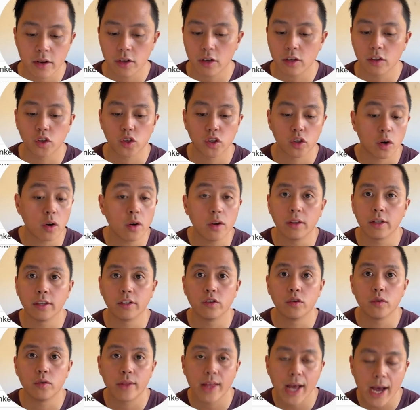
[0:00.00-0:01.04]
You can certainly
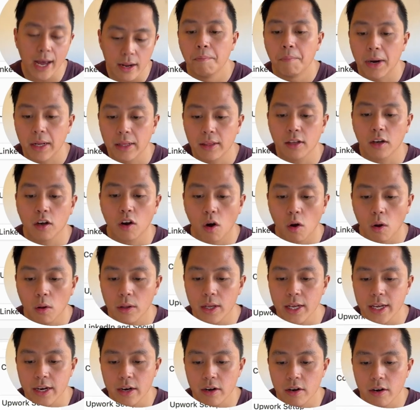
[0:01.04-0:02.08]
do that. But the goal
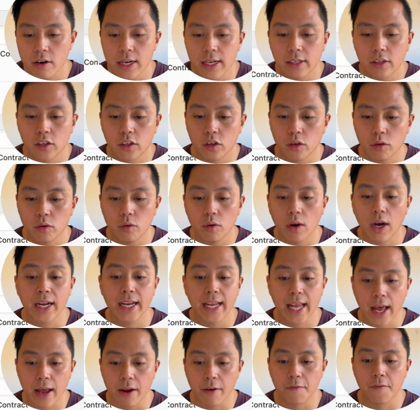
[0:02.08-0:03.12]
here is to,
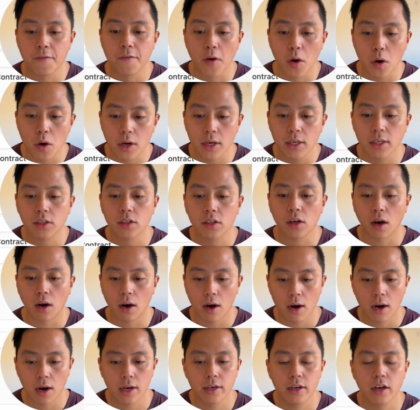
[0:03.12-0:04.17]
again, focus
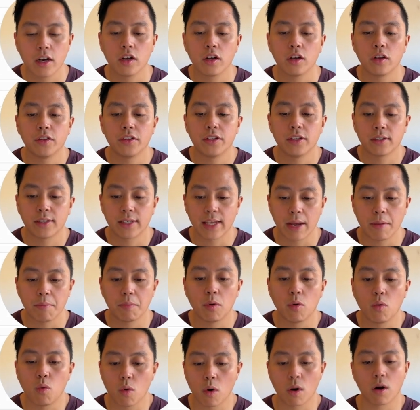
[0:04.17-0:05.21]
on the
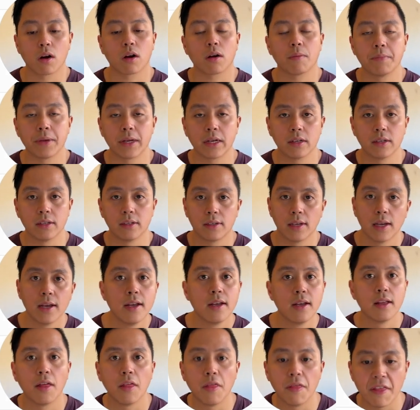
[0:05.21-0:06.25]
sample work, because
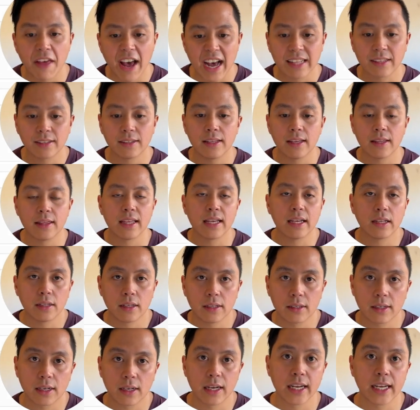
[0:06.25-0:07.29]
that's the thing
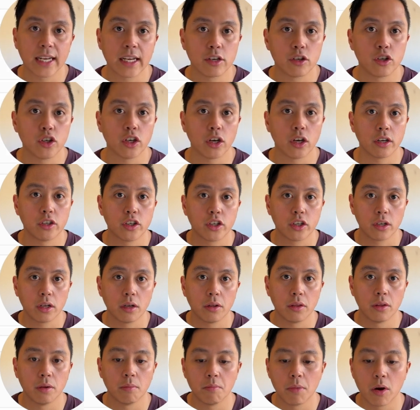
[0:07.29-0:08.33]
that's gonna get judged
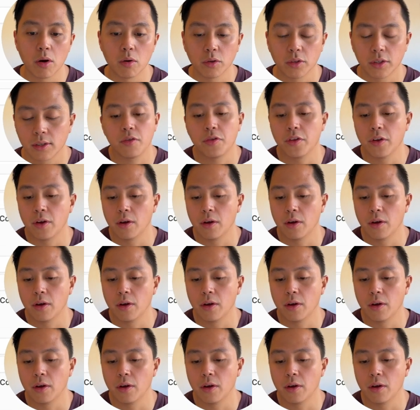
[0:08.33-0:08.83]
the most.